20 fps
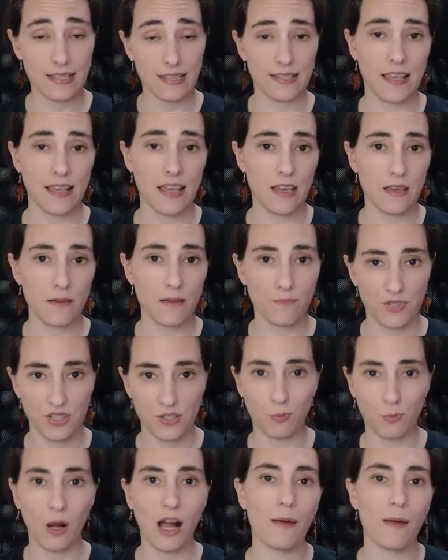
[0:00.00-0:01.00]
same
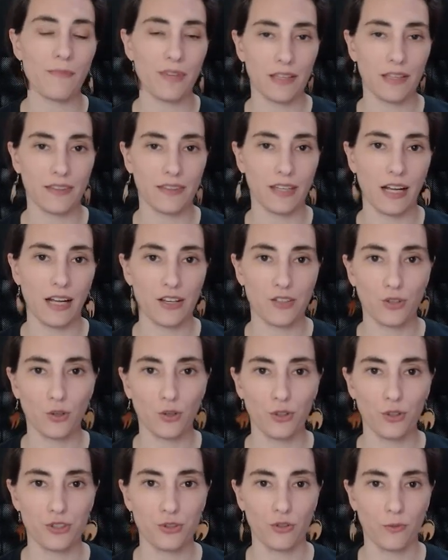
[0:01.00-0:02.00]
swap meet that I
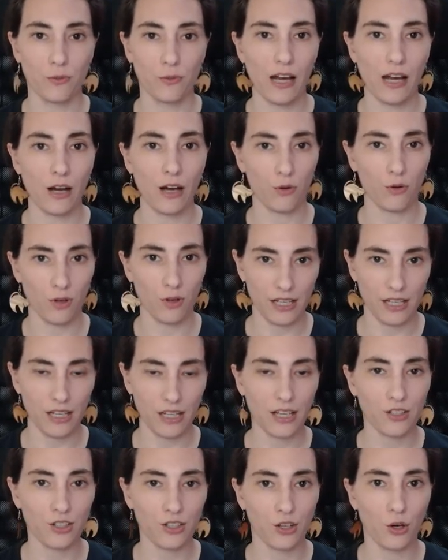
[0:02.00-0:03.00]
told you about where I
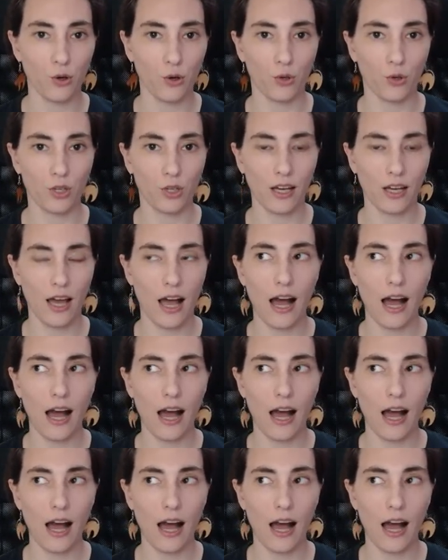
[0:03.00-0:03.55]
got Nokota,